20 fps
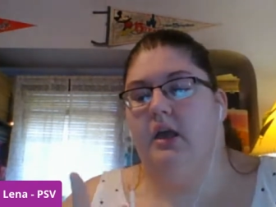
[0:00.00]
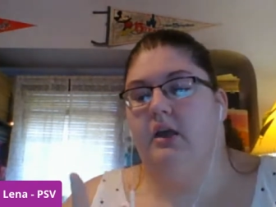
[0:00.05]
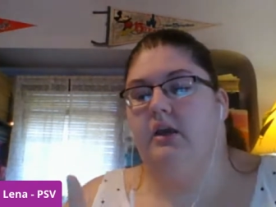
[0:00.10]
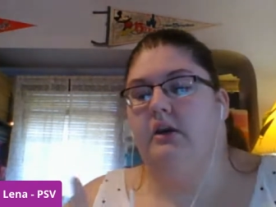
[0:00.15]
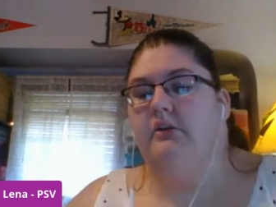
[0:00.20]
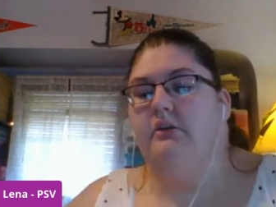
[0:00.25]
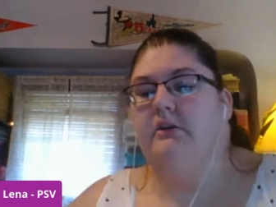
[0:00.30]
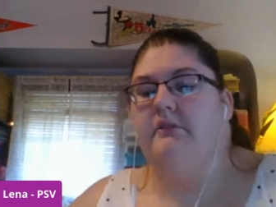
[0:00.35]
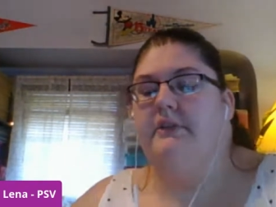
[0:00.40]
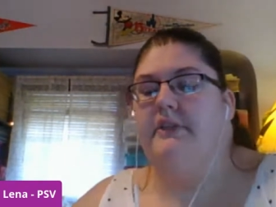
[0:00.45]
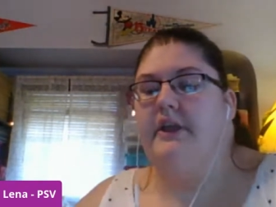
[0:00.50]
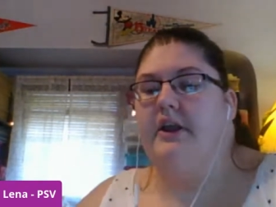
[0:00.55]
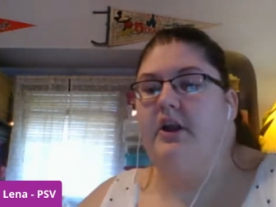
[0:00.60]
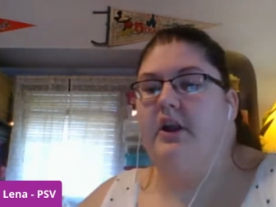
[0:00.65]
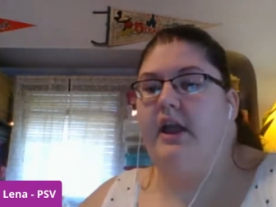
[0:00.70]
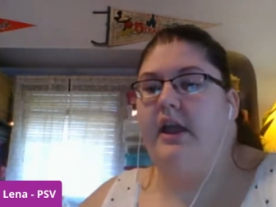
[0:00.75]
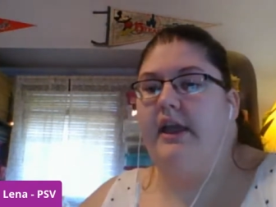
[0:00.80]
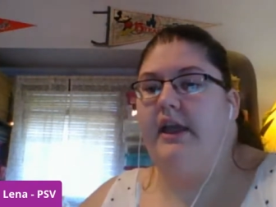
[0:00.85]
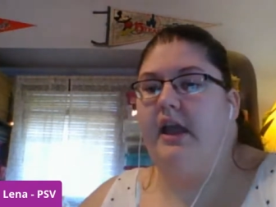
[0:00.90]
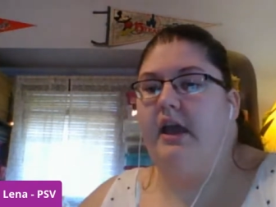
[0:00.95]
Go over
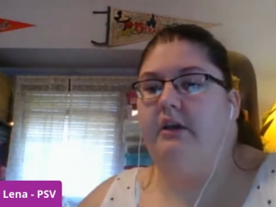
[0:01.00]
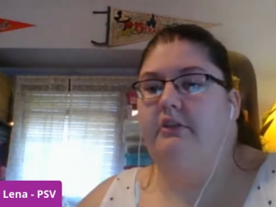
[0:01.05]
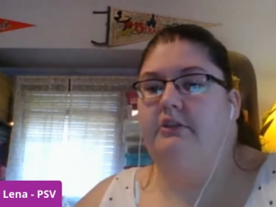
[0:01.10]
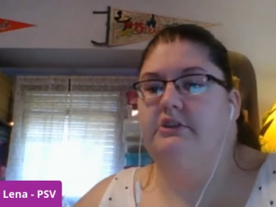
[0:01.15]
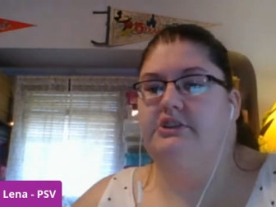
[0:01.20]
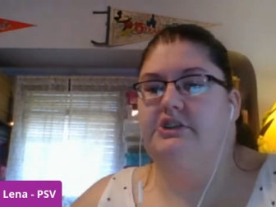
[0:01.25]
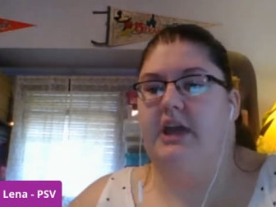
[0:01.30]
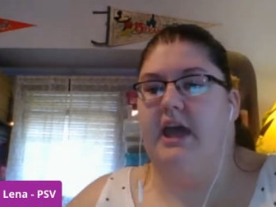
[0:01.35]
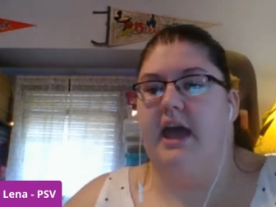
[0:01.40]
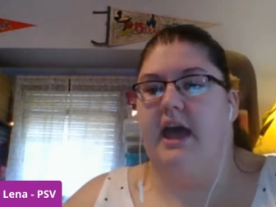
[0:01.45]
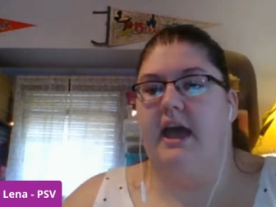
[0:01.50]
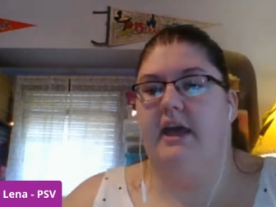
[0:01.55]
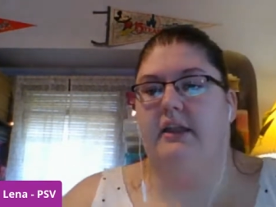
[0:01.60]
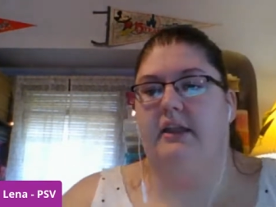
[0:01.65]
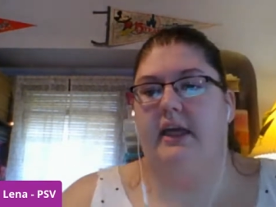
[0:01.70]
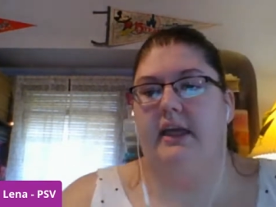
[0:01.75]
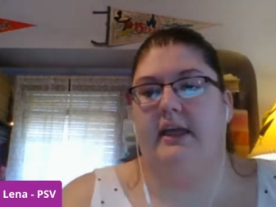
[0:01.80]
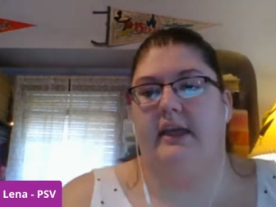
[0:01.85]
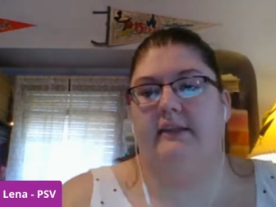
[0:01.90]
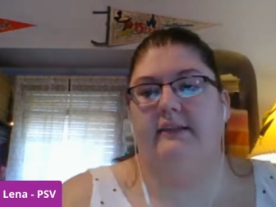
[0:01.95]
there, hang out in the chat.
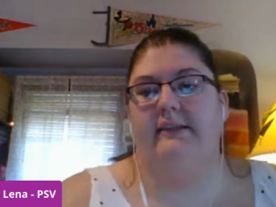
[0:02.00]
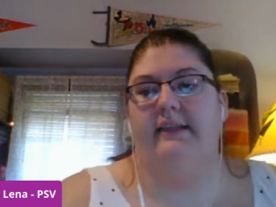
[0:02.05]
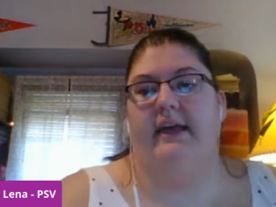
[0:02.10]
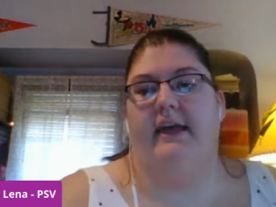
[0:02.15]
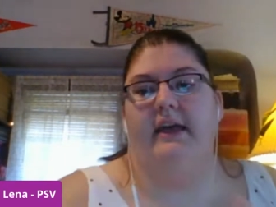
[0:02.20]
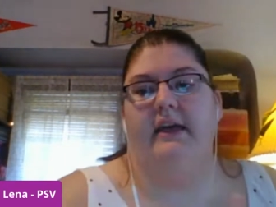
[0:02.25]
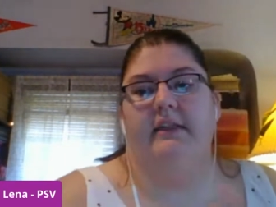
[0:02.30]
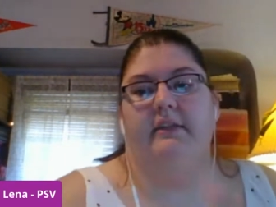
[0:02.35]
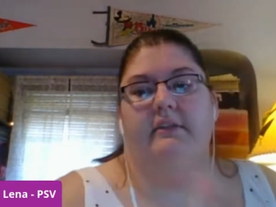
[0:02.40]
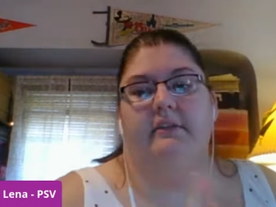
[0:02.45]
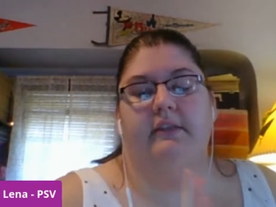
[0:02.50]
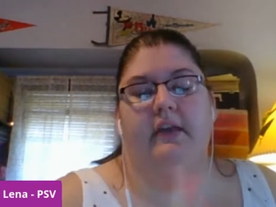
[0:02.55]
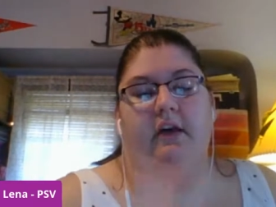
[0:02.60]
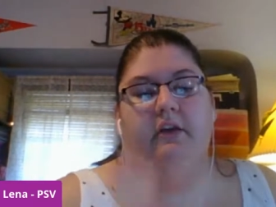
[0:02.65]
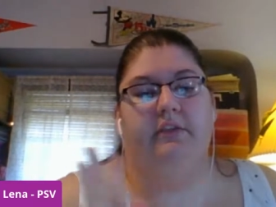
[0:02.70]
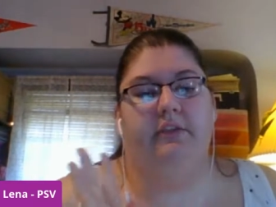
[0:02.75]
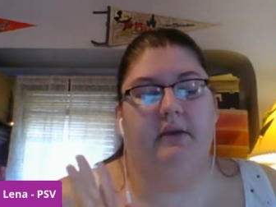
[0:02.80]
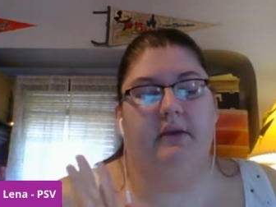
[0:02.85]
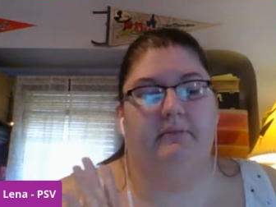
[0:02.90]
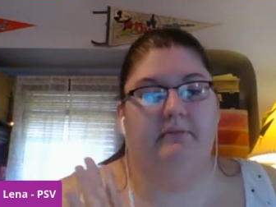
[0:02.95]
Like I said,
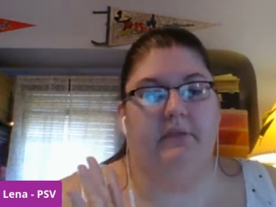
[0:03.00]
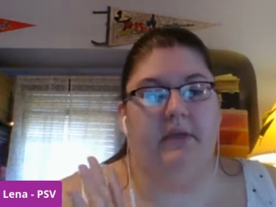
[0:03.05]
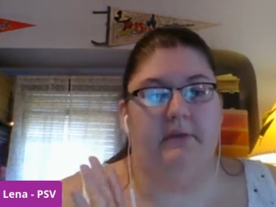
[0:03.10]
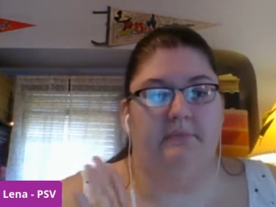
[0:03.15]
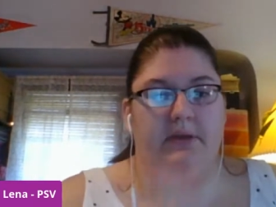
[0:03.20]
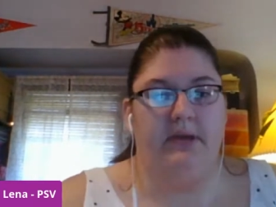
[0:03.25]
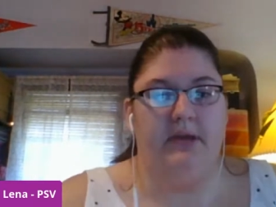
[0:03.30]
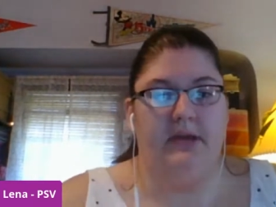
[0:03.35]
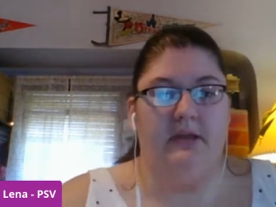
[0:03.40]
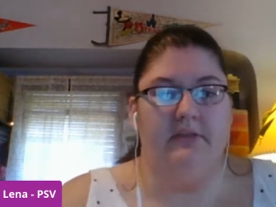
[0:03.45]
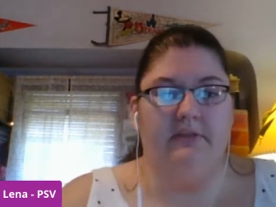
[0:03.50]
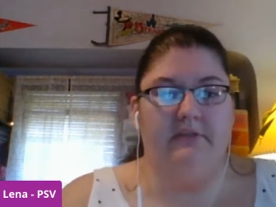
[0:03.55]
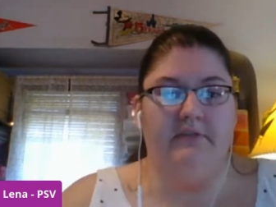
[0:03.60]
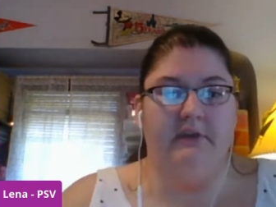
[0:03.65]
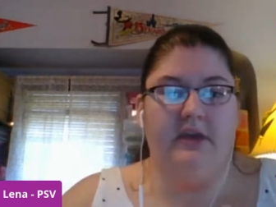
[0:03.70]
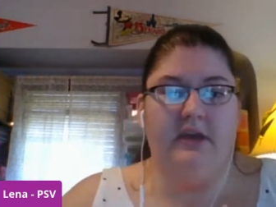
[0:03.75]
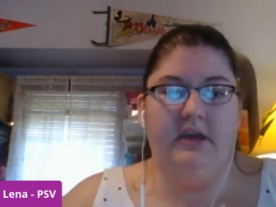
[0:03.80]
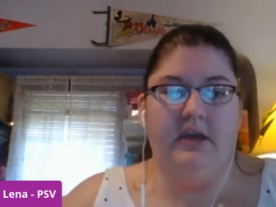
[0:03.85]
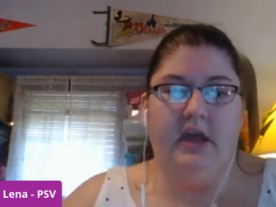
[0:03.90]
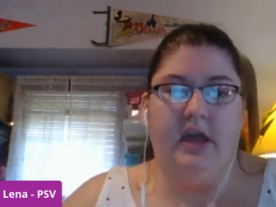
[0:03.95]
tell them that
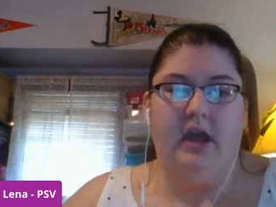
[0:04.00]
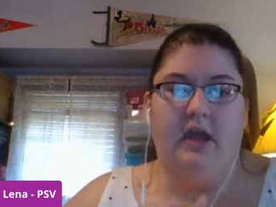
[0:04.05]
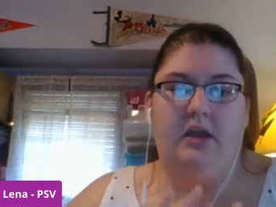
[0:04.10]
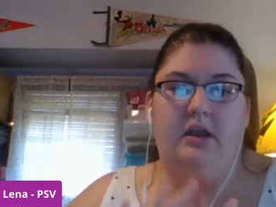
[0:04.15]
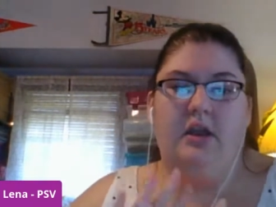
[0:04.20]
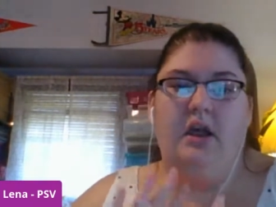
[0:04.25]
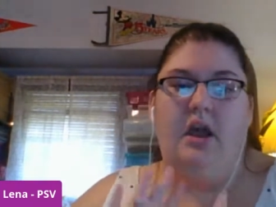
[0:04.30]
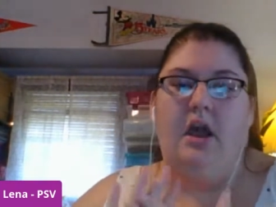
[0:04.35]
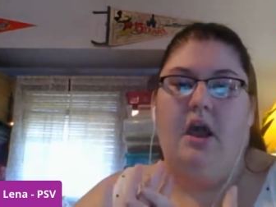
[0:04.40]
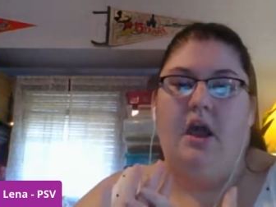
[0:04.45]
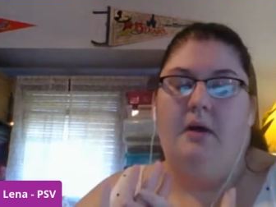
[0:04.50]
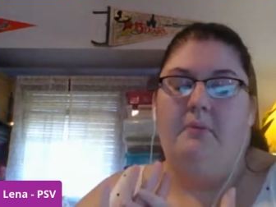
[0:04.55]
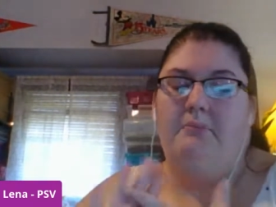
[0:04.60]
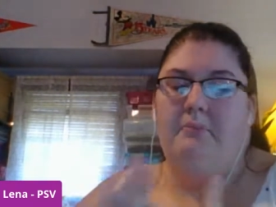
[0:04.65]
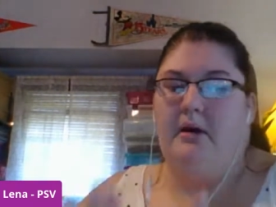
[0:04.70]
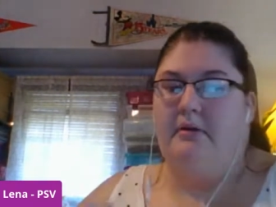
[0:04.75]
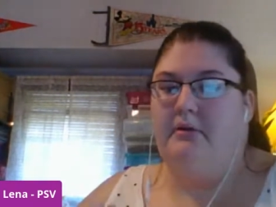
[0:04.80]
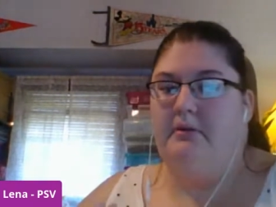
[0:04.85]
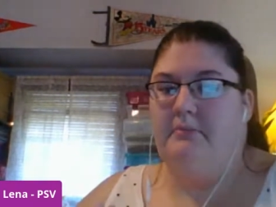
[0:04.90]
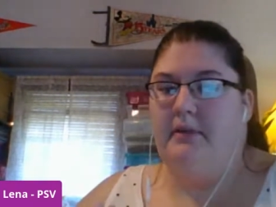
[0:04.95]
PSV and
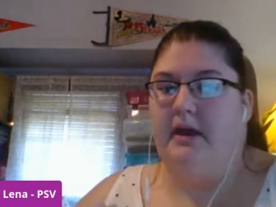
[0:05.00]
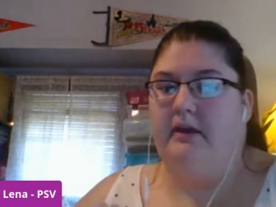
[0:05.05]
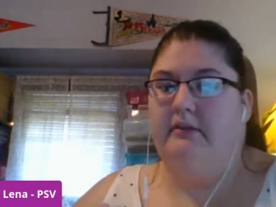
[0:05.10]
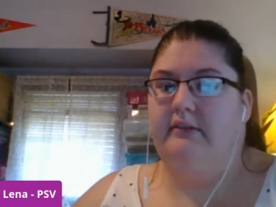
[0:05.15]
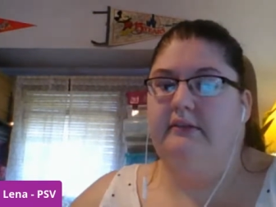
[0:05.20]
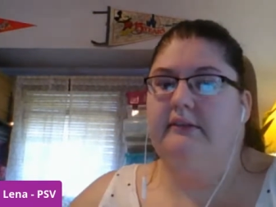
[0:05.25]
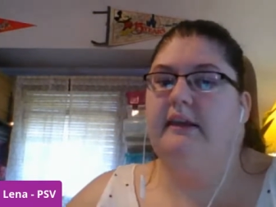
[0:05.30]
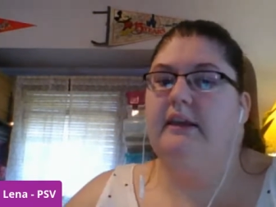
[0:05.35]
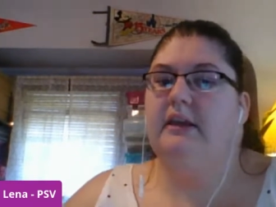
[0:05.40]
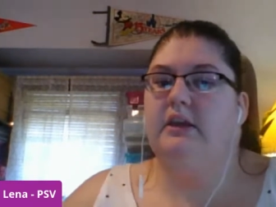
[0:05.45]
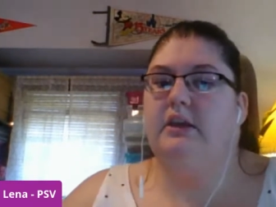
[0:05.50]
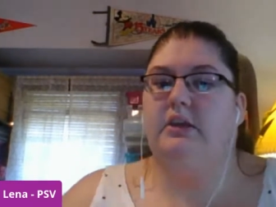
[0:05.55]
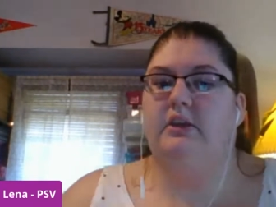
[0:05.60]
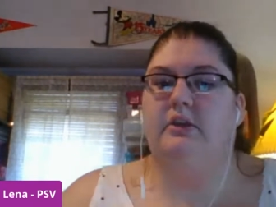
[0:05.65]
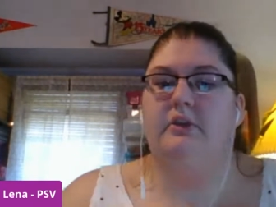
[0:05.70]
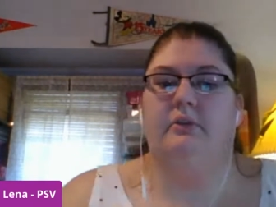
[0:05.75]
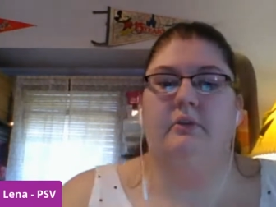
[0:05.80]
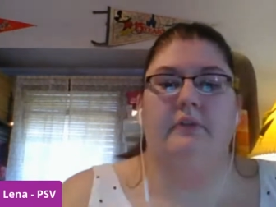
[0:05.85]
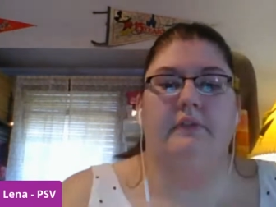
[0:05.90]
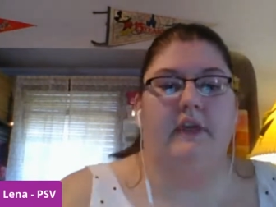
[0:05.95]
Mama Mouse sent
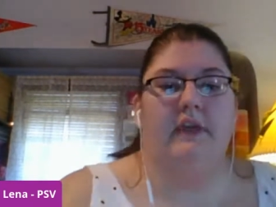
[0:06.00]
you.